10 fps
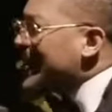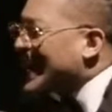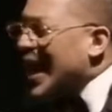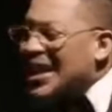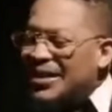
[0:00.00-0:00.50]
he
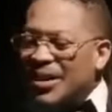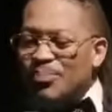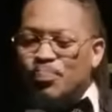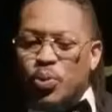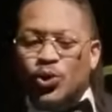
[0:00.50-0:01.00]
can
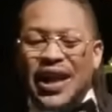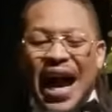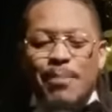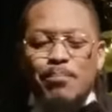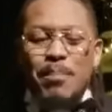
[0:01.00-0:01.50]
put
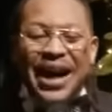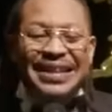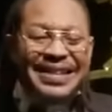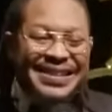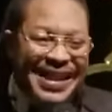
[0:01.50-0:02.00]
a
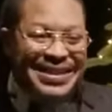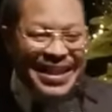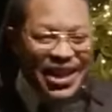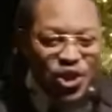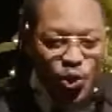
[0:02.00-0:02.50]
mindset
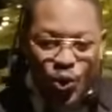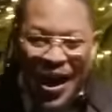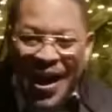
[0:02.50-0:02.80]
in you